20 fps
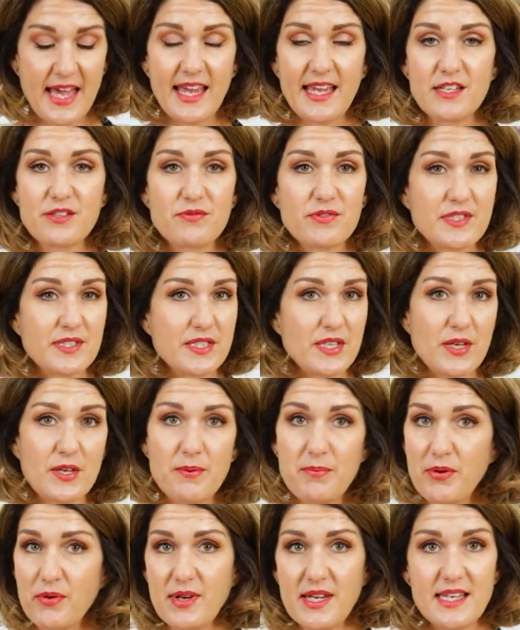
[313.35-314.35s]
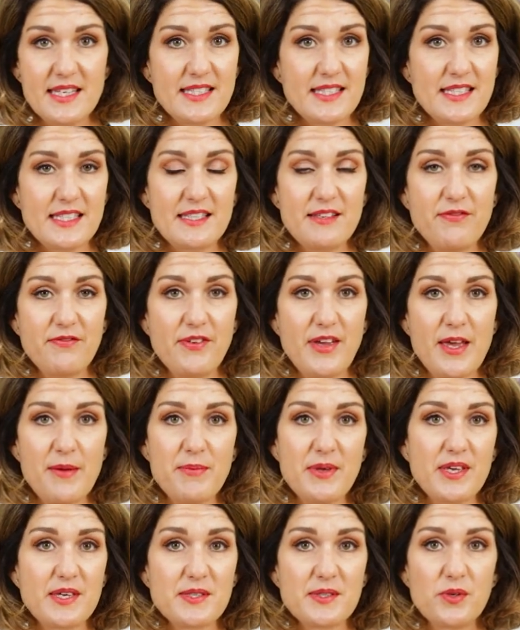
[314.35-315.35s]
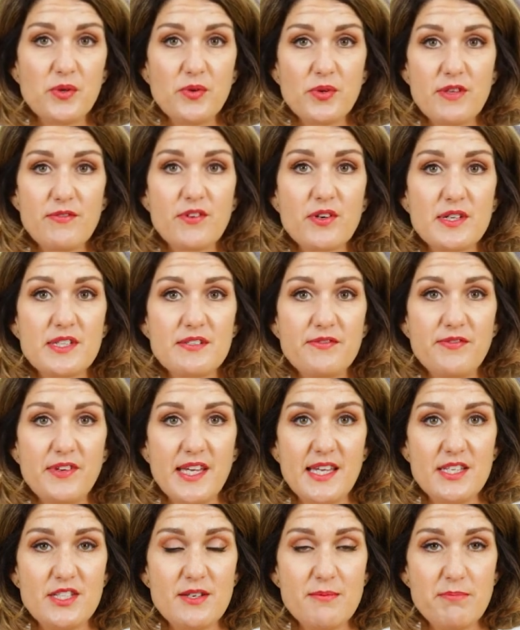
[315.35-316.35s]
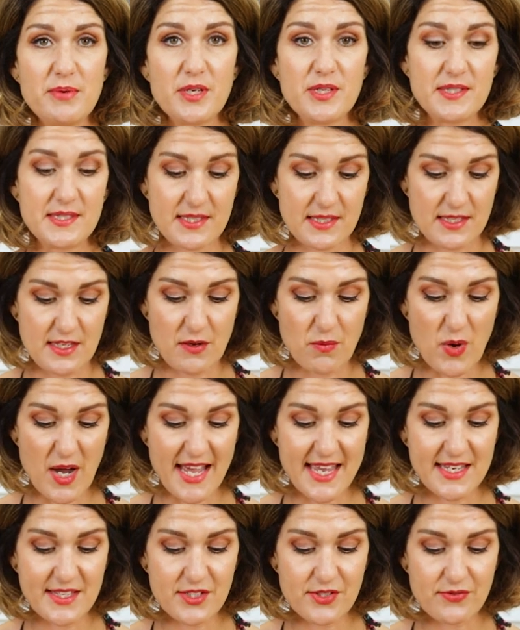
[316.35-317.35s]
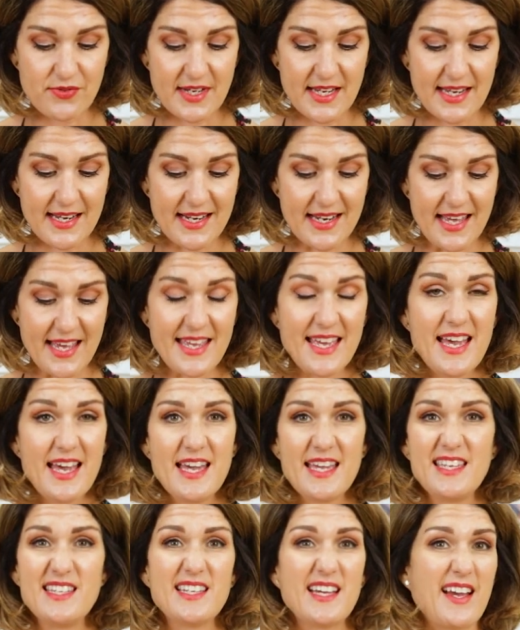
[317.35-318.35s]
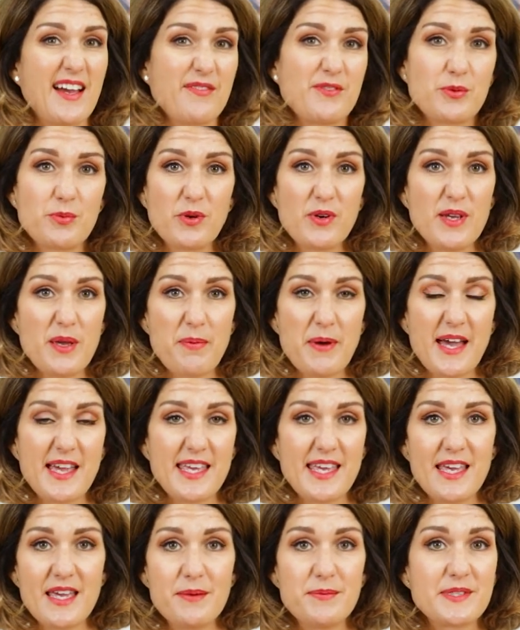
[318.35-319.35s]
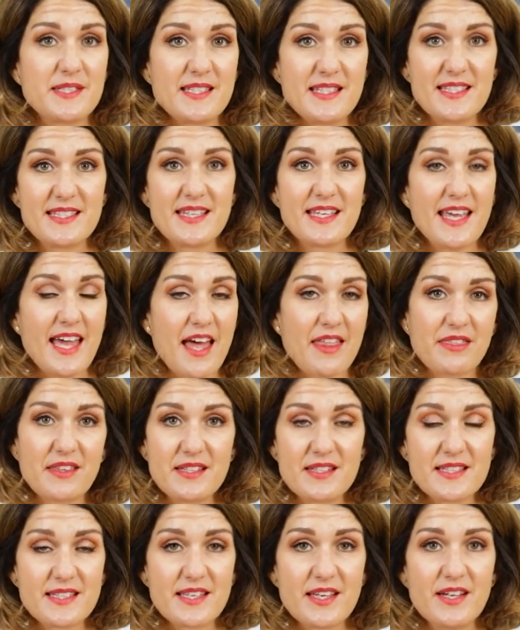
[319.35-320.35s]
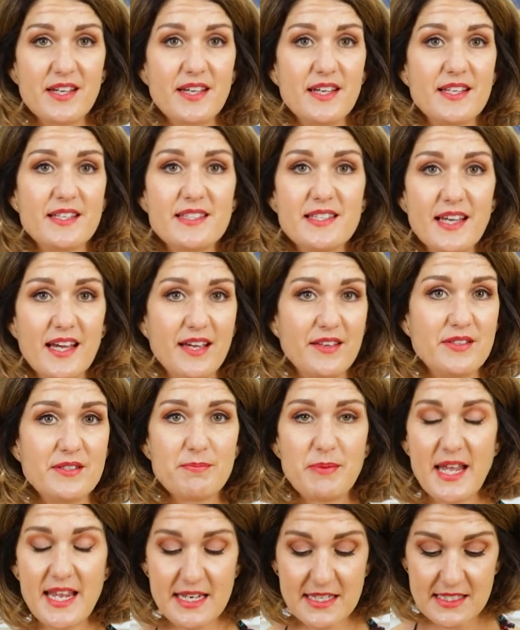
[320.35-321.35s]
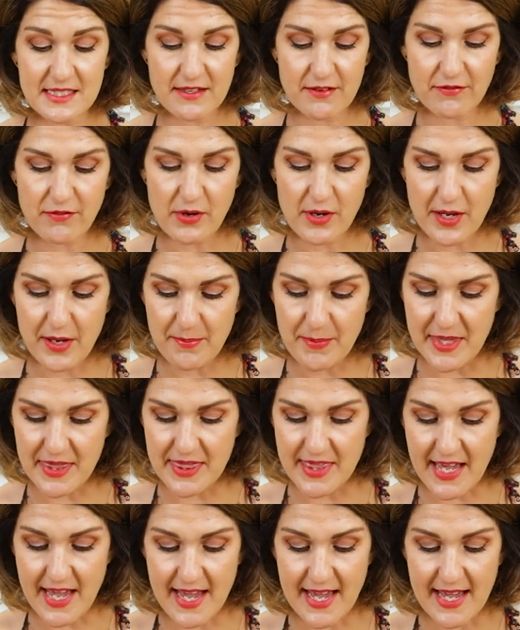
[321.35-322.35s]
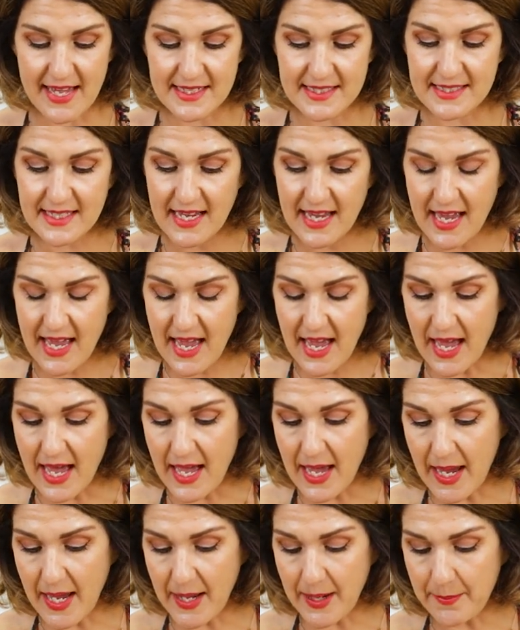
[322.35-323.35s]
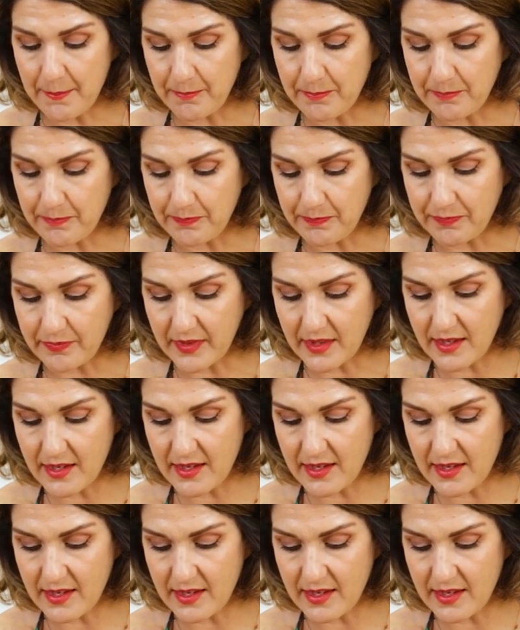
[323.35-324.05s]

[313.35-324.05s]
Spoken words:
it's super easy to fit because all you've got to fit is your bust and your waist, really. You don't have to worry about your hips because it's a gathered skirt, so there's plenty of room in that. And